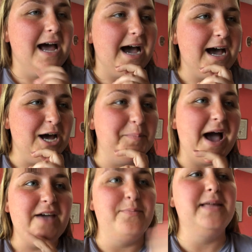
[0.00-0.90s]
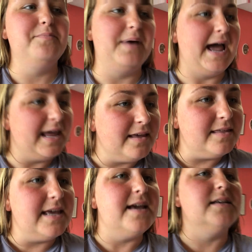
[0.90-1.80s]
I've been buying
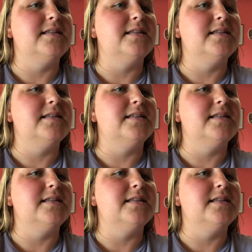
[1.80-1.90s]
things,